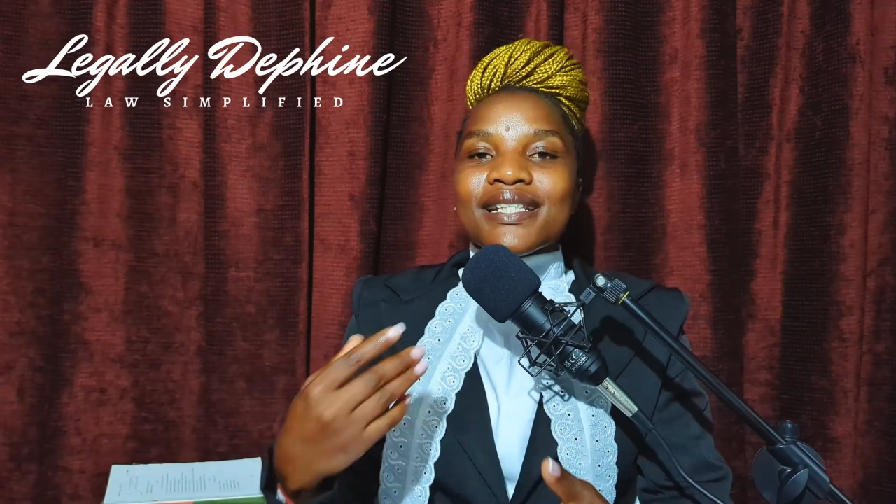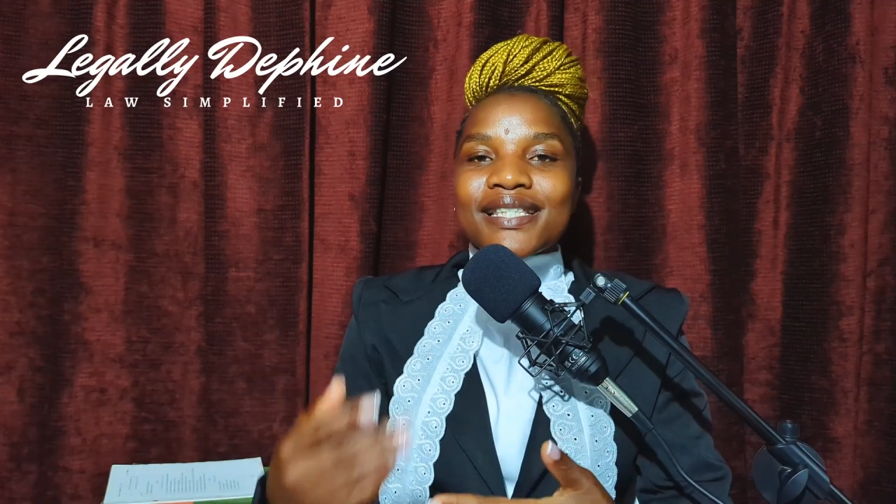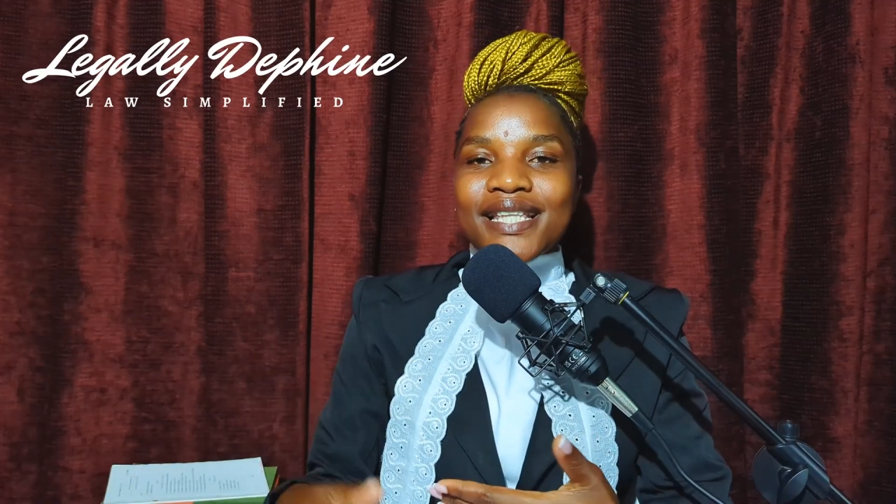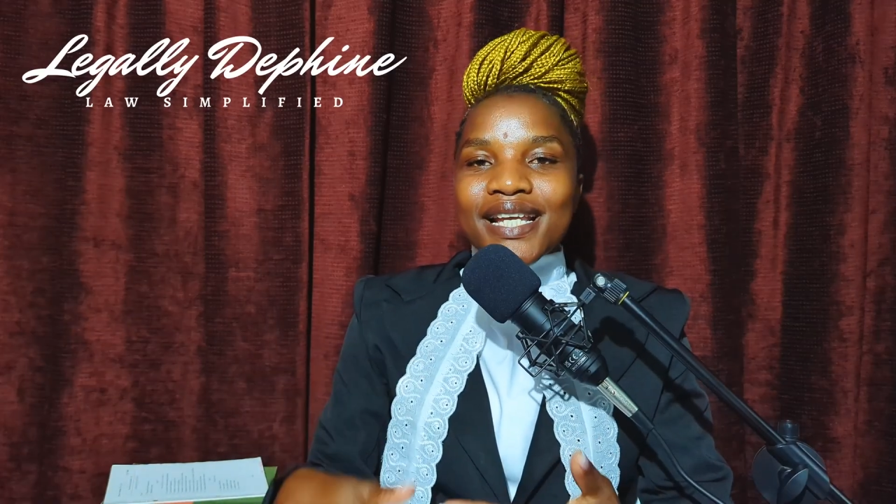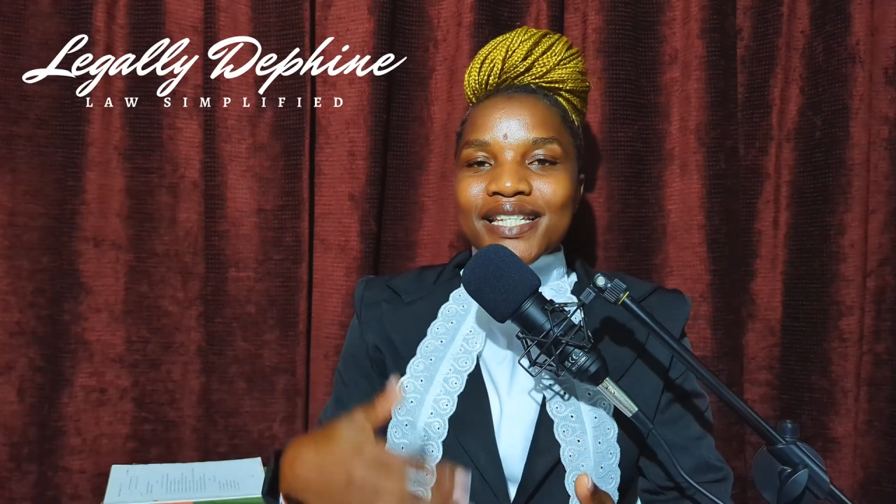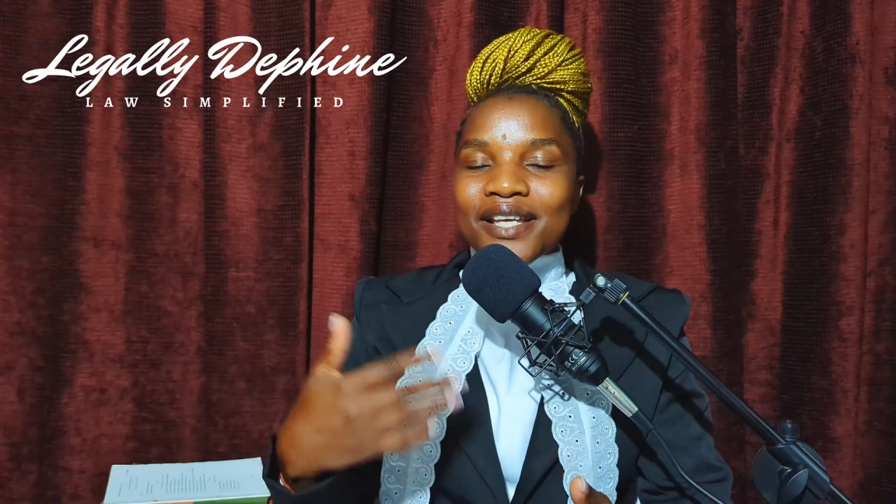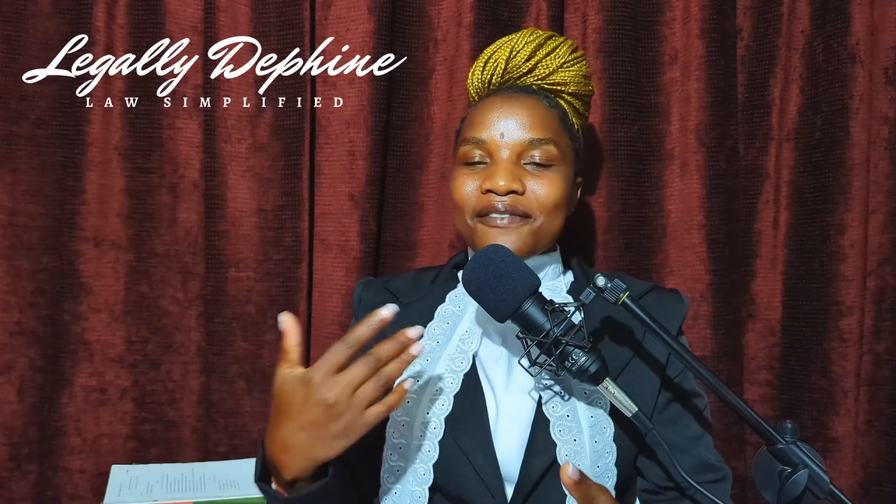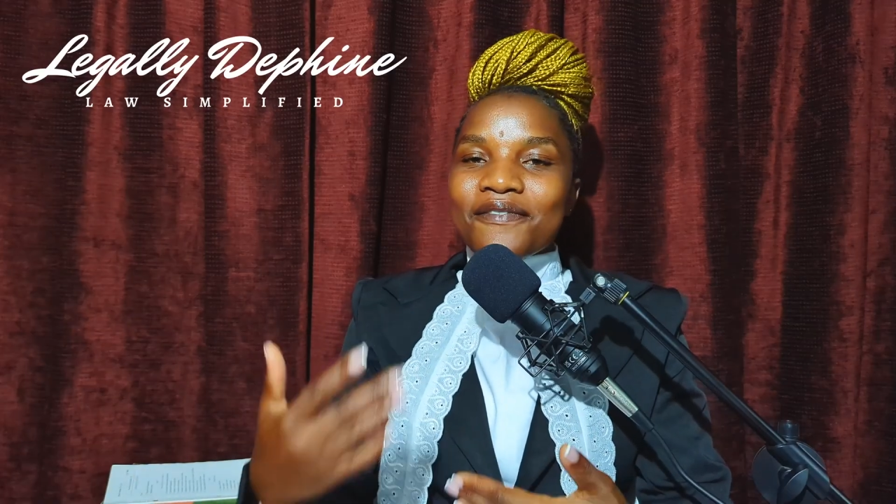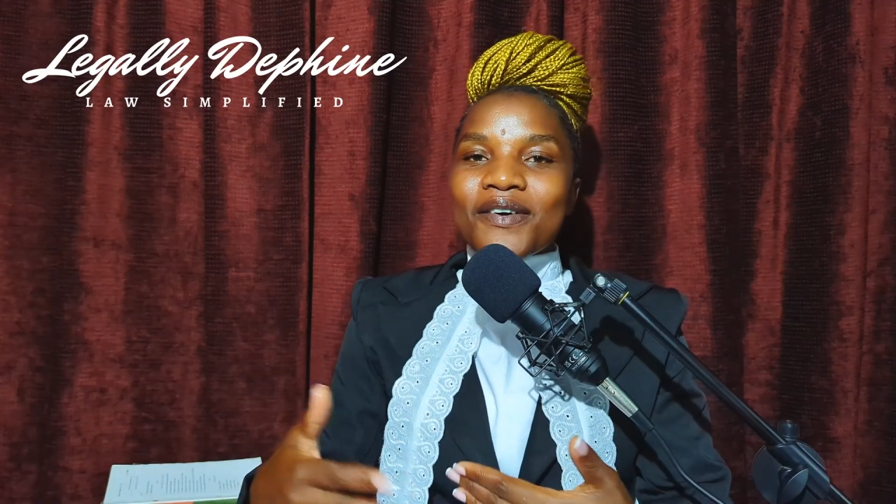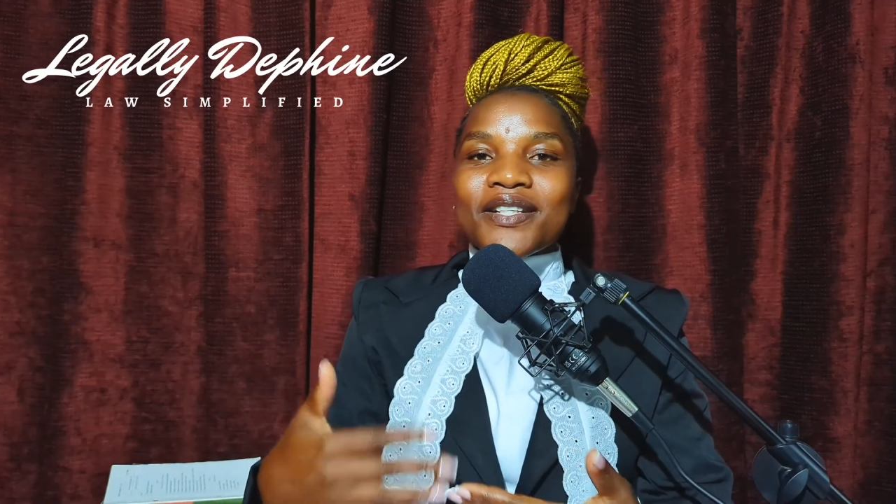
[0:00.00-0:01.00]
Section
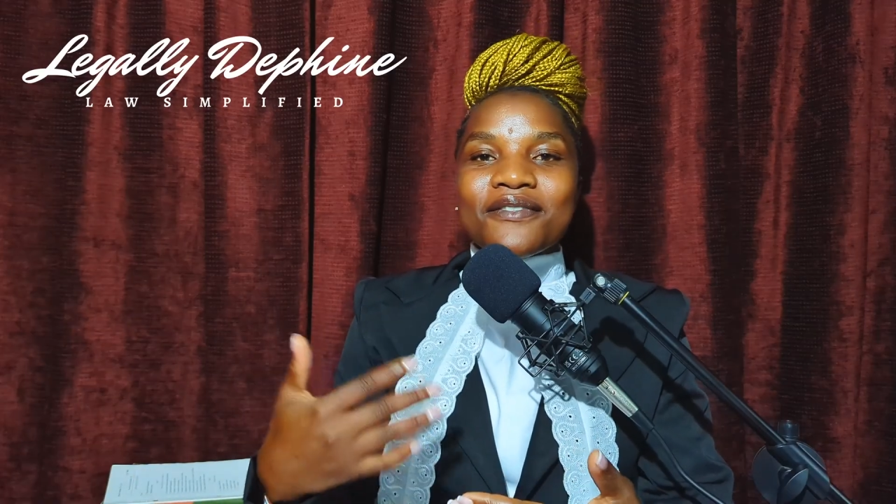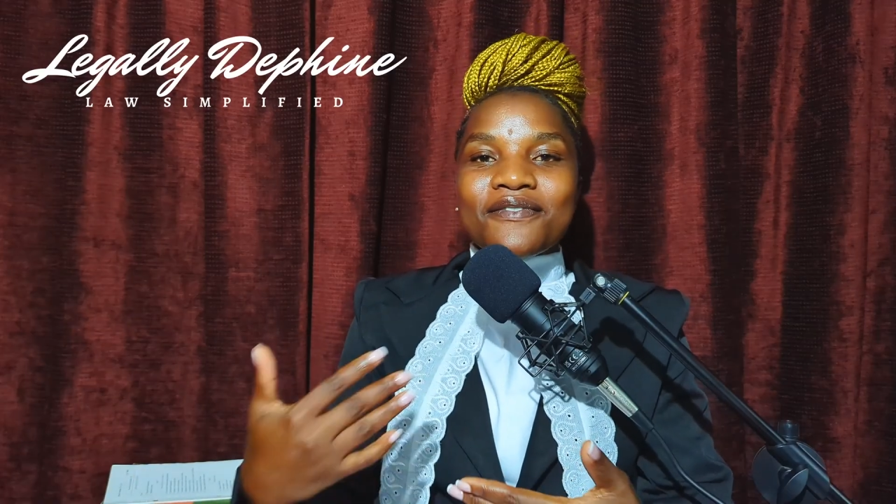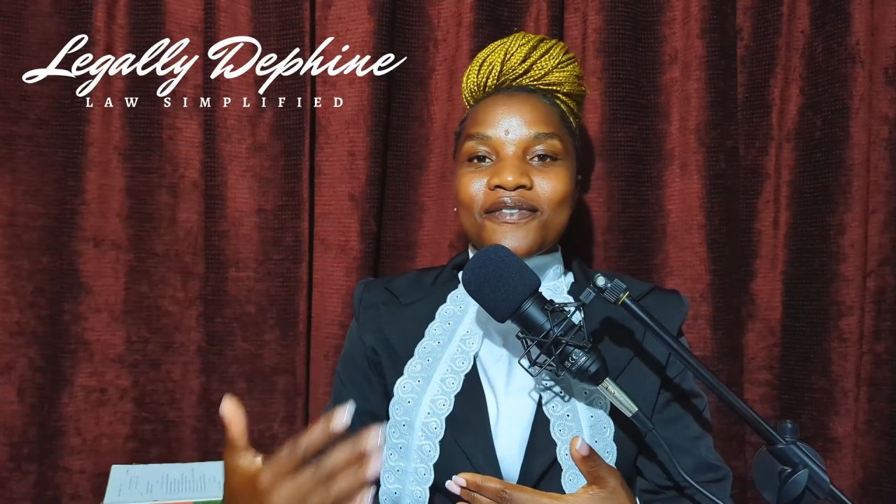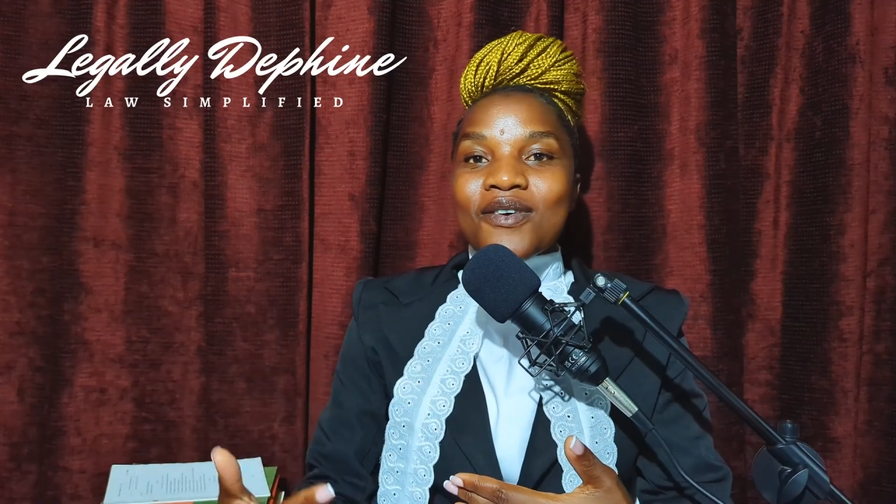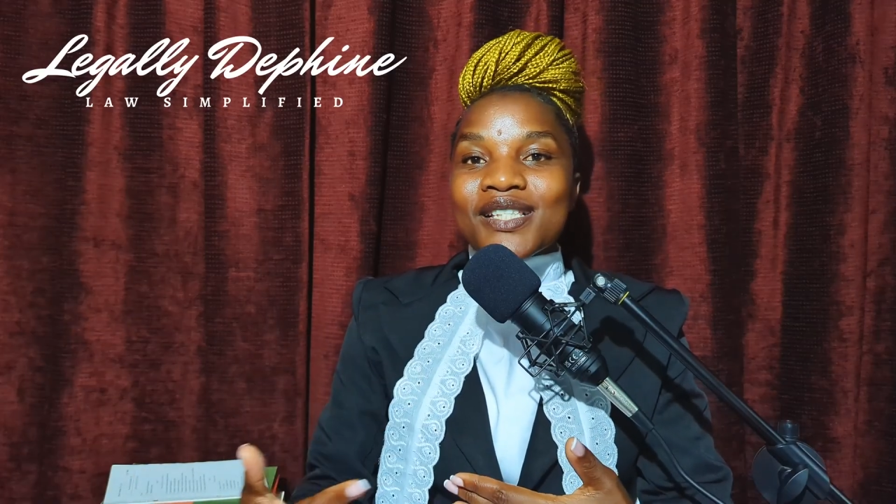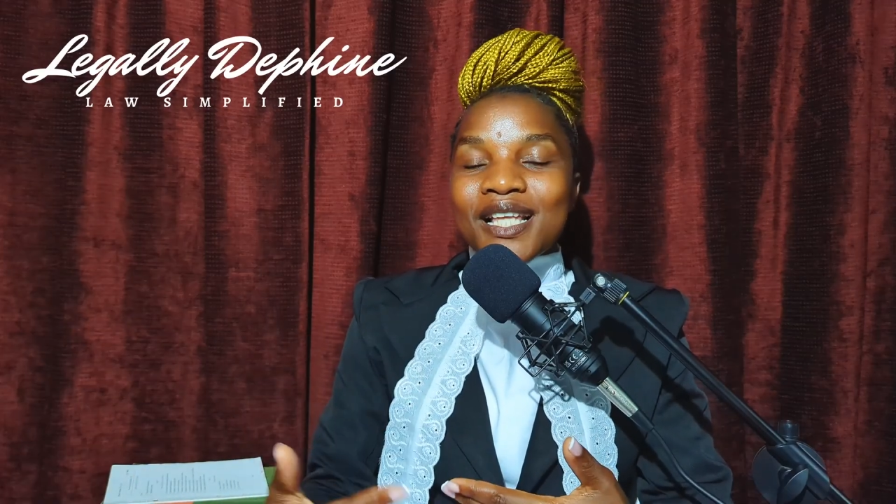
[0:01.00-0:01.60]
44,